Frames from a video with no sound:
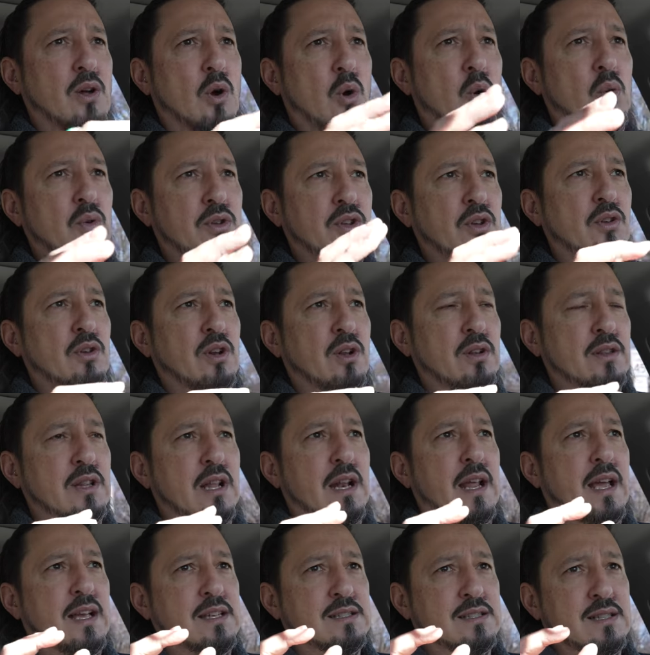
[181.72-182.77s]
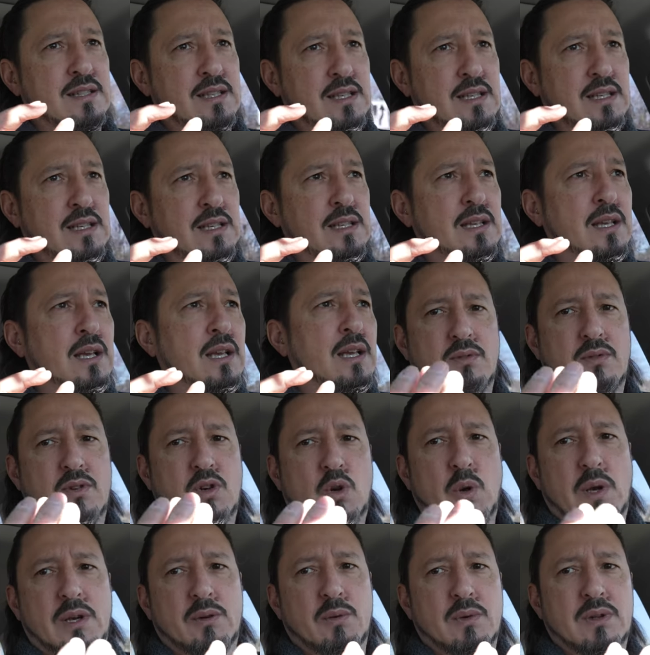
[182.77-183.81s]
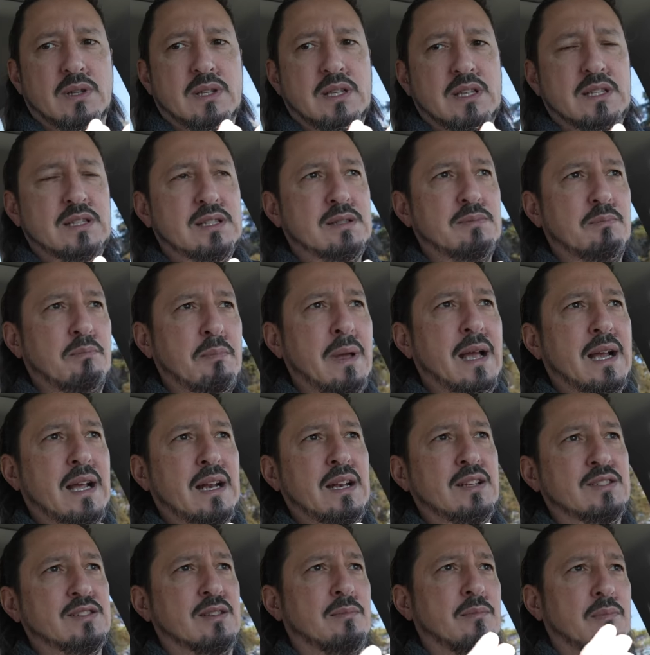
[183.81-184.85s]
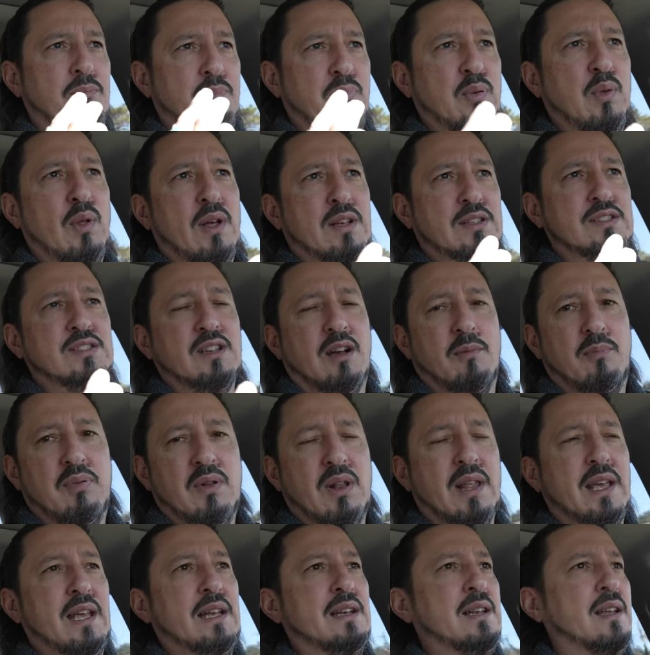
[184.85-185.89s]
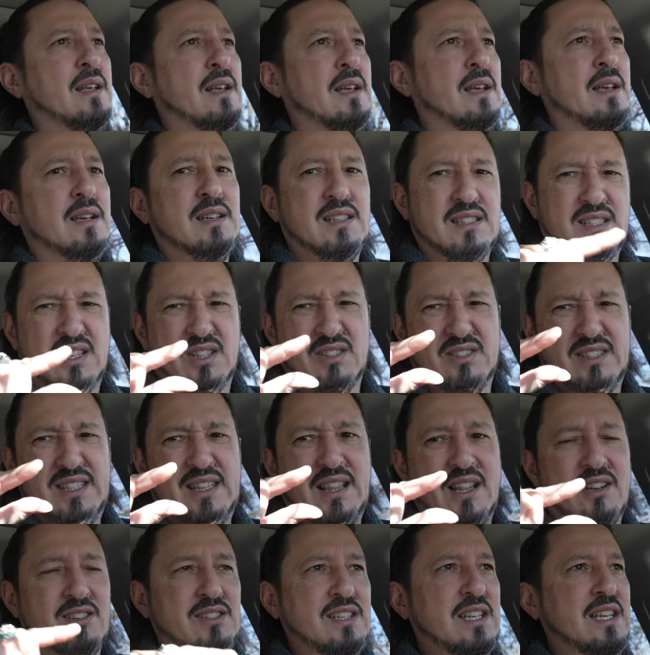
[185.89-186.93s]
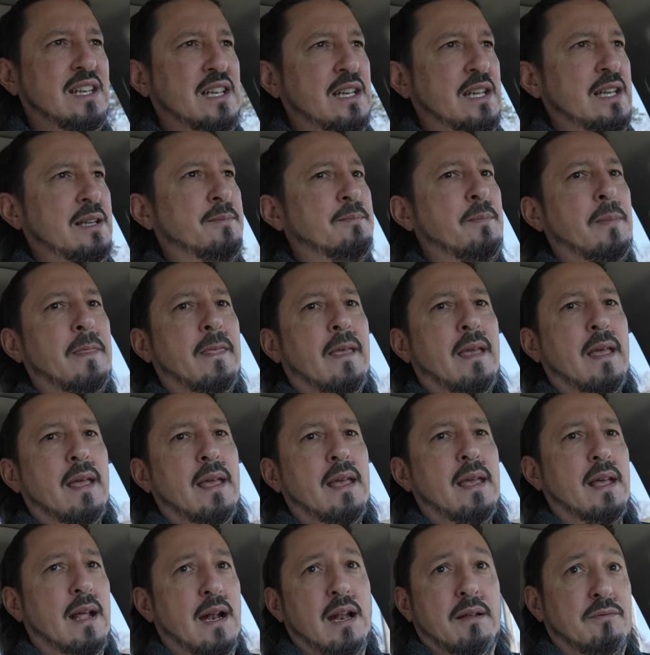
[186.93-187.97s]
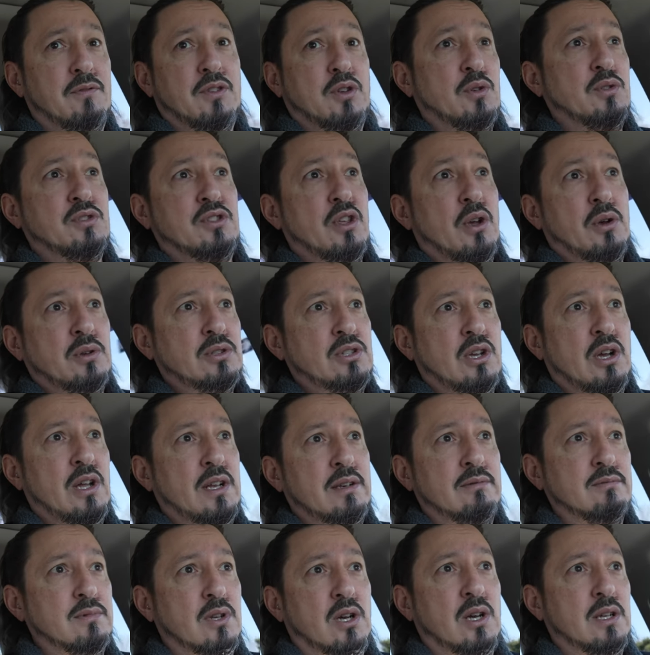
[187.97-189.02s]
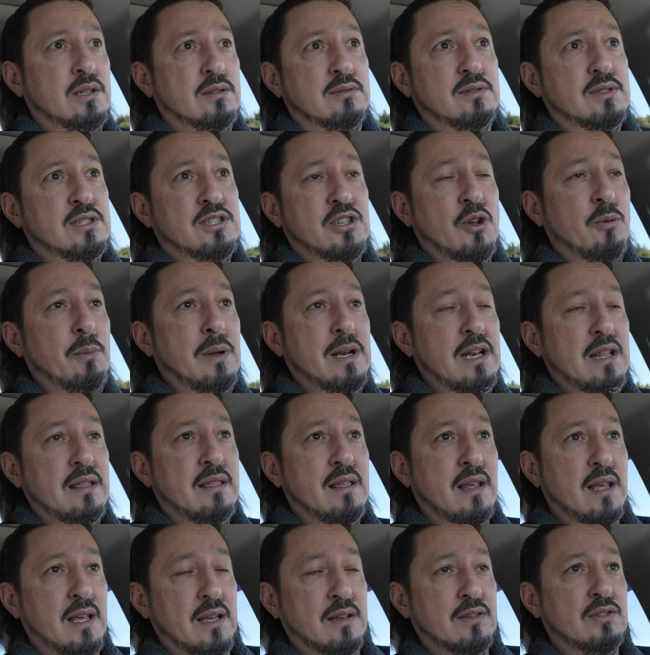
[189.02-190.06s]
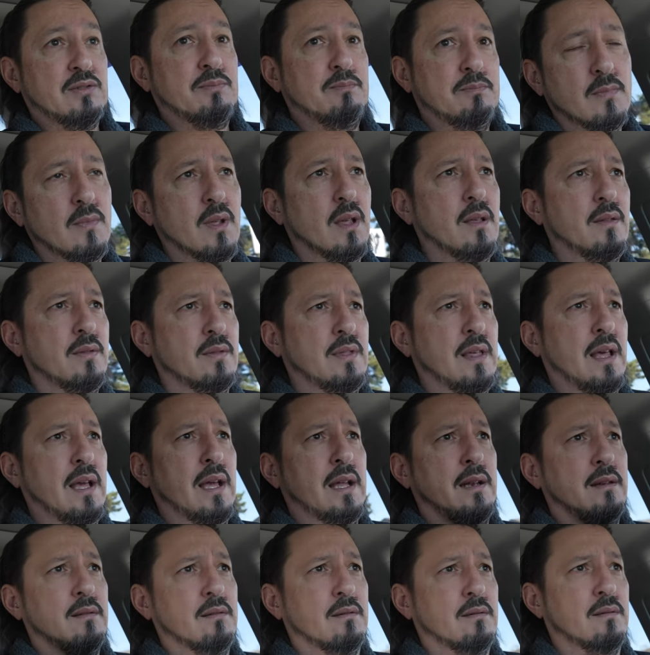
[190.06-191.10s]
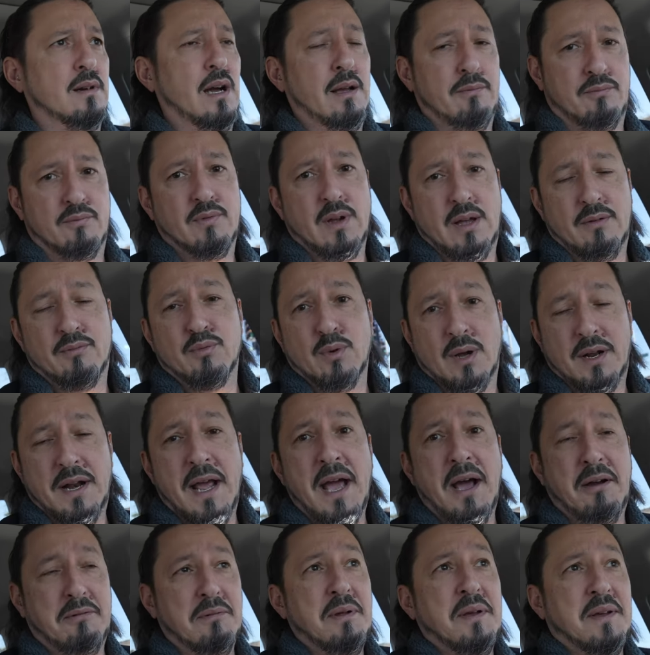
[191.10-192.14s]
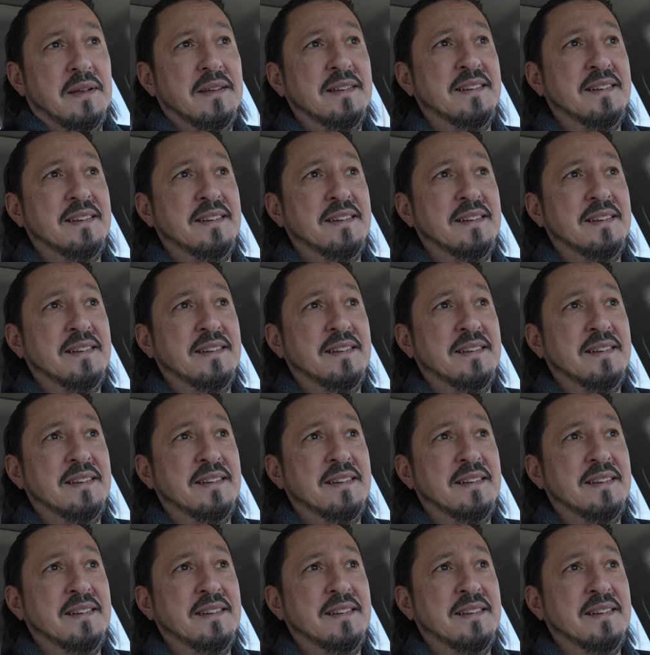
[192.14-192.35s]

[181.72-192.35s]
the whole unit that has the quick release mechanism plus a plate because they're, they're teeny. And I've used those on, on so many things that I've, I've run out.